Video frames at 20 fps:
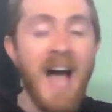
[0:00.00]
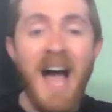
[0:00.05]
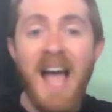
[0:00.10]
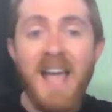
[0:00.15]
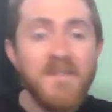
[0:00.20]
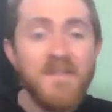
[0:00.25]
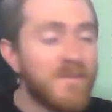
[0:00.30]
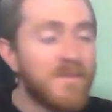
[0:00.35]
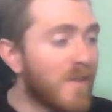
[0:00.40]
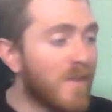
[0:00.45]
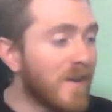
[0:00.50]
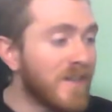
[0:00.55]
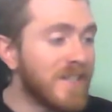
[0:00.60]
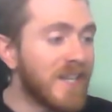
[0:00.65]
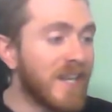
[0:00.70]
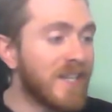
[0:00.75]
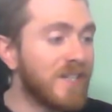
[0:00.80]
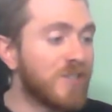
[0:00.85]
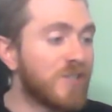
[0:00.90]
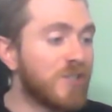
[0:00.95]
I have
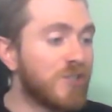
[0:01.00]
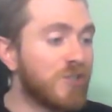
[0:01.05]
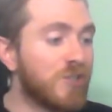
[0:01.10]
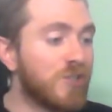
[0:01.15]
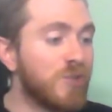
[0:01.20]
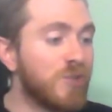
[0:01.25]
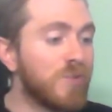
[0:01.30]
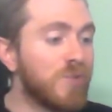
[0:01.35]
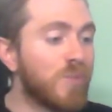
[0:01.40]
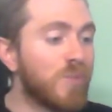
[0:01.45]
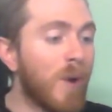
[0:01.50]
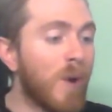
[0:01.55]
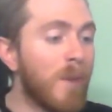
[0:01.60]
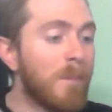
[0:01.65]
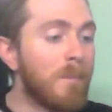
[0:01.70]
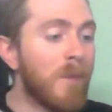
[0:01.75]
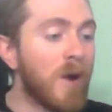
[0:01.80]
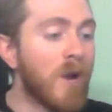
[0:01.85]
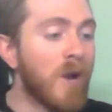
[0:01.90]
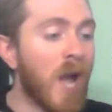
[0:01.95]
fun getting to choose
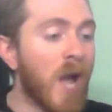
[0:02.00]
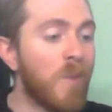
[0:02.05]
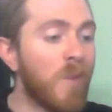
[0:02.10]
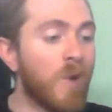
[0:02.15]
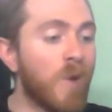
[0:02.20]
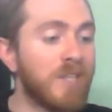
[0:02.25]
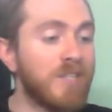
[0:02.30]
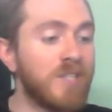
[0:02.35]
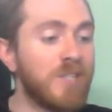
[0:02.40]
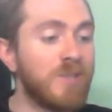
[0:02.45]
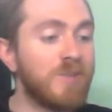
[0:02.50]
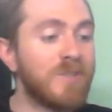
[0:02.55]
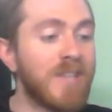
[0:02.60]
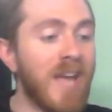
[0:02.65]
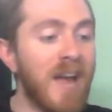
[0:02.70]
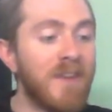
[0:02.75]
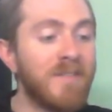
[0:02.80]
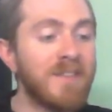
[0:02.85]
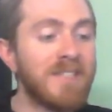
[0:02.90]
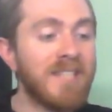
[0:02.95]
what mug I want to use
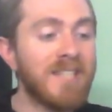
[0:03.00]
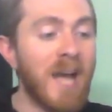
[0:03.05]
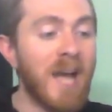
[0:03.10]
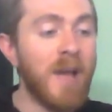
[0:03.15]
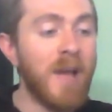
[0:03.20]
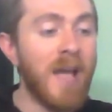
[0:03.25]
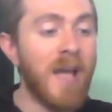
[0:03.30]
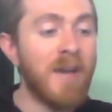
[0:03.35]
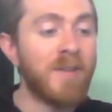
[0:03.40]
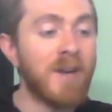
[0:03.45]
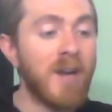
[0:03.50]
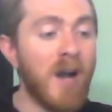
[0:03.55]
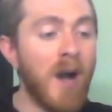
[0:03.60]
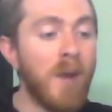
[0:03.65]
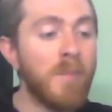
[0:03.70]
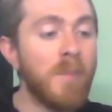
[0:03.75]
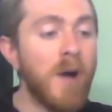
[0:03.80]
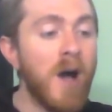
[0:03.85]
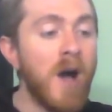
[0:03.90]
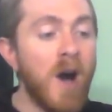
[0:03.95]
every time I have a
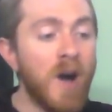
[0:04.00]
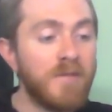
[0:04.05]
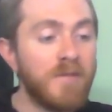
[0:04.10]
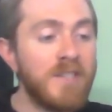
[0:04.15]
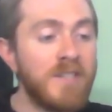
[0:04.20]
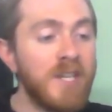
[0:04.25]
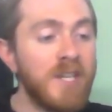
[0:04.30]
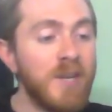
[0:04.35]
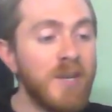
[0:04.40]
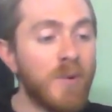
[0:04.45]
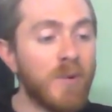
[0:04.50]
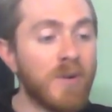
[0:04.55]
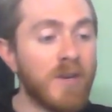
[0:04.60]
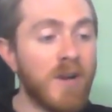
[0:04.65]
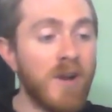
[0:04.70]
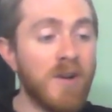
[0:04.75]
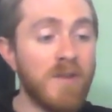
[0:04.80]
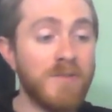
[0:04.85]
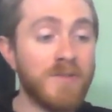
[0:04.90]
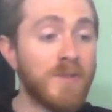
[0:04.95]
cup of tea
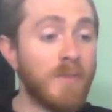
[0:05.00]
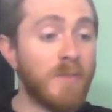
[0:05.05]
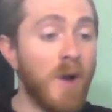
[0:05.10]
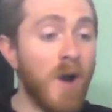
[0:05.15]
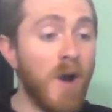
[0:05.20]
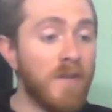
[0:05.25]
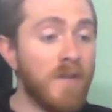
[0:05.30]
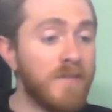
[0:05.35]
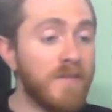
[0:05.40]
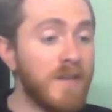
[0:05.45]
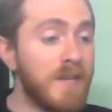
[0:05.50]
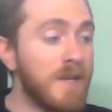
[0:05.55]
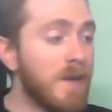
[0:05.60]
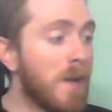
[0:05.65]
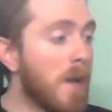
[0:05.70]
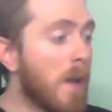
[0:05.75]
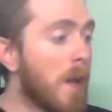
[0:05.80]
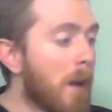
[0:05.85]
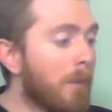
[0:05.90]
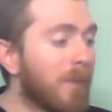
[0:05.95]
or some
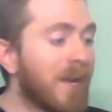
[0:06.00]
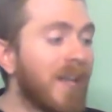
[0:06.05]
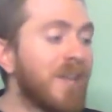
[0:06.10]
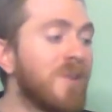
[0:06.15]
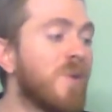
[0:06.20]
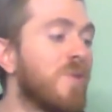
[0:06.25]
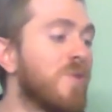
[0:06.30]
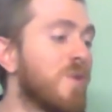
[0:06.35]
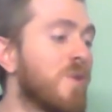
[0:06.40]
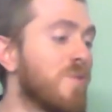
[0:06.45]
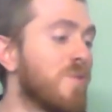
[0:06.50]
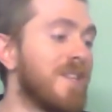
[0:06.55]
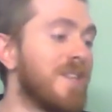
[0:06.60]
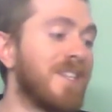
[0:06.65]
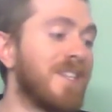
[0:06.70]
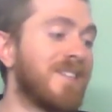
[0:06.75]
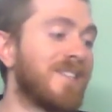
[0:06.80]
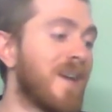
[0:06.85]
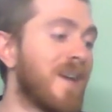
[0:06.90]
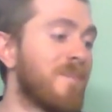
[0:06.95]
coffee, but I know no one
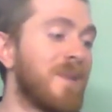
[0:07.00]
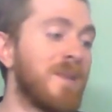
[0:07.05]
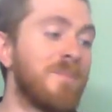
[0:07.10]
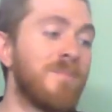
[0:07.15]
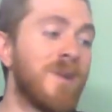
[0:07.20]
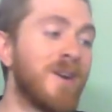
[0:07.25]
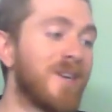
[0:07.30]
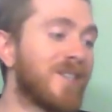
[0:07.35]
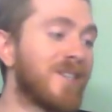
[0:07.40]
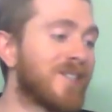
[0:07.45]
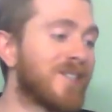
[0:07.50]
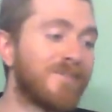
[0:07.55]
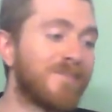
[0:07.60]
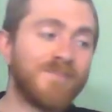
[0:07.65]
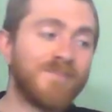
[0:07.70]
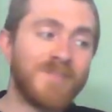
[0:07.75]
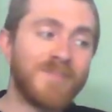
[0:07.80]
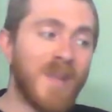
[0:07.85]
needs that many mugs.